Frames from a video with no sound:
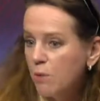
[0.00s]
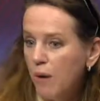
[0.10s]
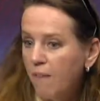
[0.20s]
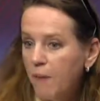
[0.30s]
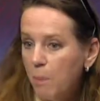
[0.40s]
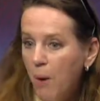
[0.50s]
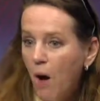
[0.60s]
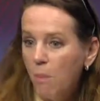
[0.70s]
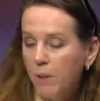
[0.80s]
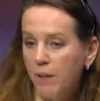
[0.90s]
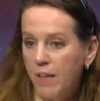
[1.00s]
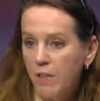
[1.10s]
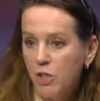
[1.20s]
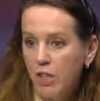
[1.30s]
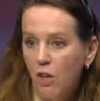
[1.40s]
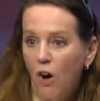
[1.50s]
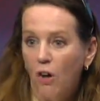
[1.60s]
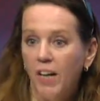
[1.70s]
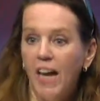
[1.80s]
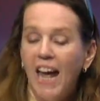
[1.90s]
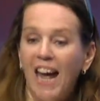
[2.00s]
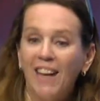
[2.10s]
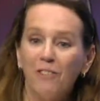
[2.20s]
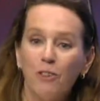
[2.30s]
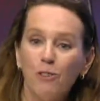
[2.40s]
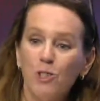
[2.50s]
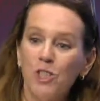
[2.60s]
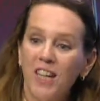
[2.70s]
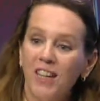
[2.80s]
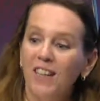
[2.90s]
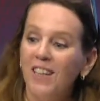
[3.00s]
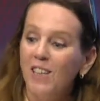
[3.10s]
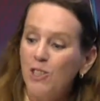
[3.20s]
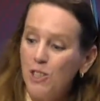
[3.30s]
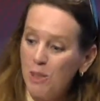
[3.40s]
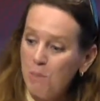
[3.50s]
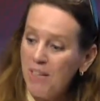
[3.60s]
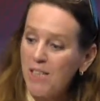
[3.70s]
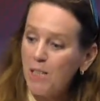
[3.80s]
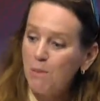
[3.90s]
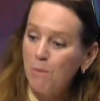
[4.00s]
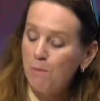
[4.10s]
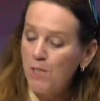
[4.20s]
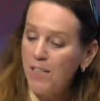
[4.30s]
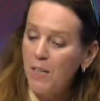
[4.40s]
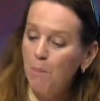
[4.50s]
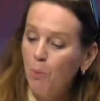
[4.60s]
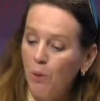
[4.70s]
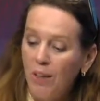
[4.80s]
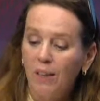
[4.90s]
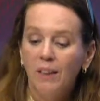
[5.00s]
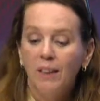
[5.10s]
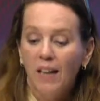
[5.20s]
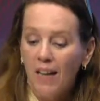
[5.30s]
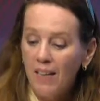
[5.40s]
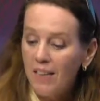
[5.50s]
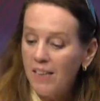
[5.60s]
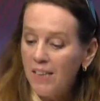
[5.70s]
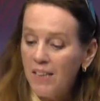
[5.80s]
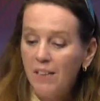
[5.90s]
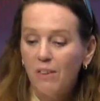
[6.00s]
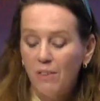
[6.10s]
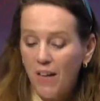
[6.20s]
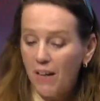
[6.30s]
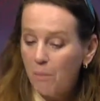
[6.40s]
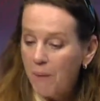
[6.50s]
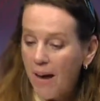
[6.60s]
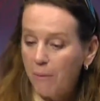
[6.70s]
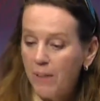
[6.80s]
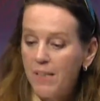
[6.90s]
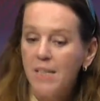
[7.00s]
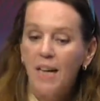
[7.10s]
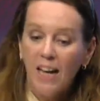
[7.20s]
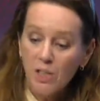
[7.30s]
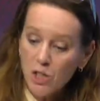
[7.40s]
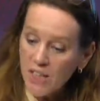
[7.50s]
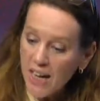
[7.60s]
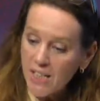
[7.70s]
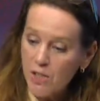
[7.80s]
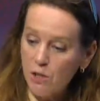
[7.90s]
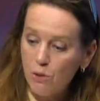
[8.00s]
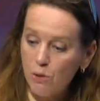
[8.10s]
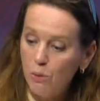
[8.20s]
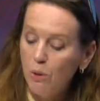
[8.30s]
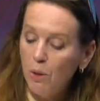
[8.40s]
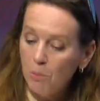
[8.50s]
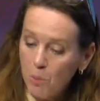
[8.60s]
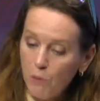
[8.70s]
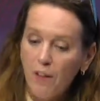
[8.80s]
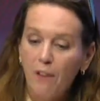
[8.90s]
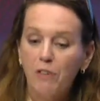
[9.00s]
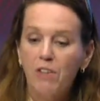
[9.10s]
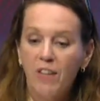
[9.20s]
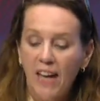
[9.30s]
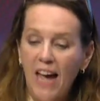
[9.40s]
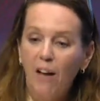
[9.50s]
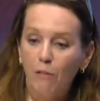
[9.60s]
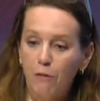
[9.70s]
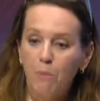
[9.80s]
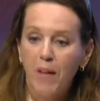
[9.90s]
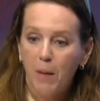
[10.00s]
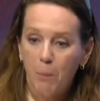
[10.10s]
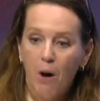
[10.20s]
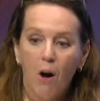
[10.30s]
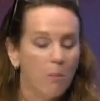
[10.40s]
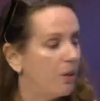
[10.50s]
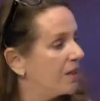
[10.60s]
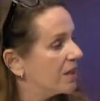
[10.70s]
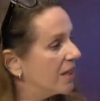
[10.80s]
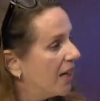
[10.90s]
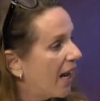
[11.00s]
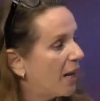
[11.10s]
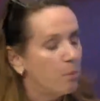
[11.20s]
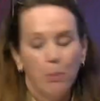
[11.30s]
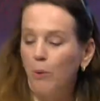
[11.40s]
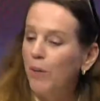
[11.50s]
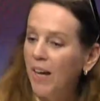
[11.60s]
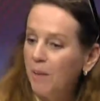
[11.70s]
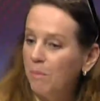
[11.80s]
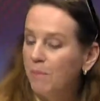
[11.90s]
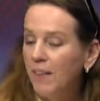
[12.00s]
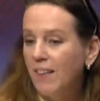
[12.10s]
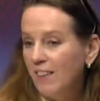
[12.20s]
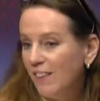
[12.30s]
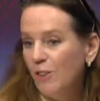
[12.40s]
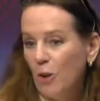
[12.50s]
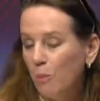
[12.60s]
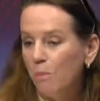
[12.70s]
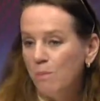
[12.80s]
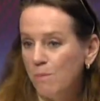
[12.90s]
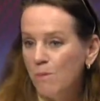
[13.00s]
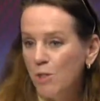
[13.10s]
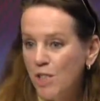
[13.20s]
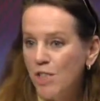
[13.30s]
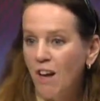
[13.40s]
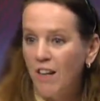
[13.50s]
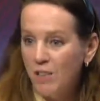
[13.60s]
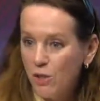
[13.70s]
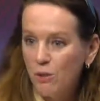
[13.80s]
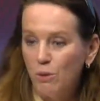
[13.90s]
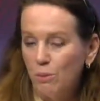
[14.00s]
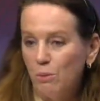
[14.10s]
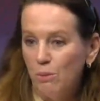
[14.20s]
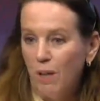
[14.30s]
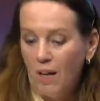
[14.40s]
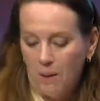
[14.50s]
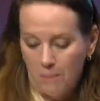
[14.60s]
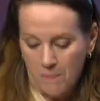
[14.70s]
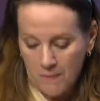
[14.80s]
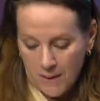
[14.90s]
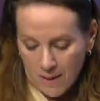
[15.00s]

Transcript: around the apartment that she got. And of course, then she meets Steegmuller. In a year, they are married, and she has to move everything out from that apartment and put and you know decide to um,